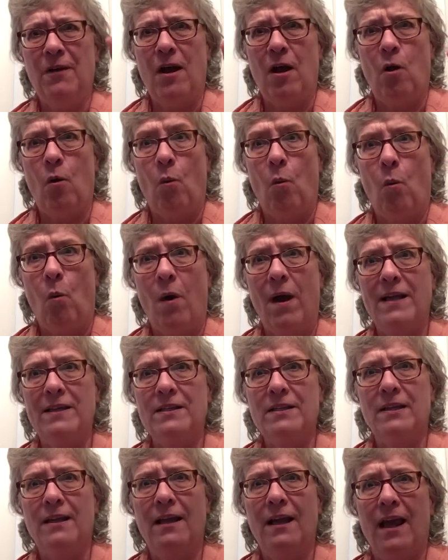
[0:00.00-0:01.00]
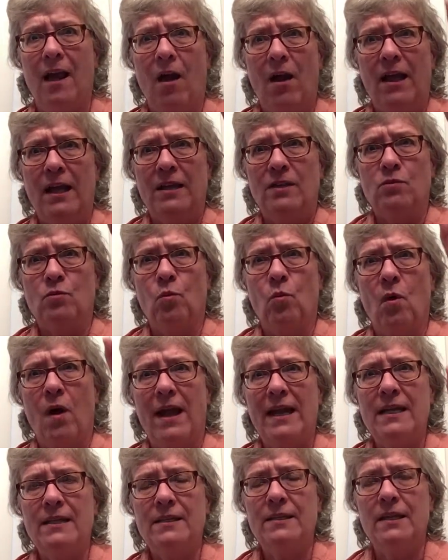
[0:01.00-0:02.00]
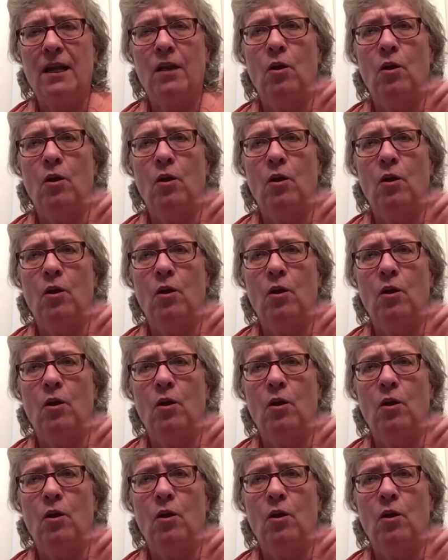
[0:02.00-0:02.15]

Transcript: out what is white,